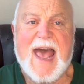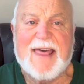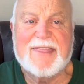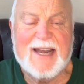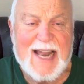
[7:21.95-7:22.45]

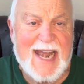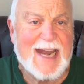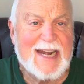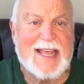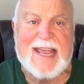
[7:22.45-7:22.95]

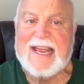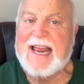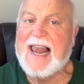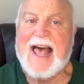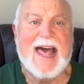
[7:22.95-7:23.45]
athletically
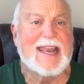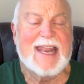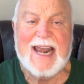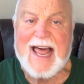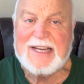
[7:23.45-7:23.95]
inclined,
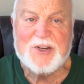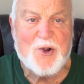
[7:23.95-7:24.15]
that like to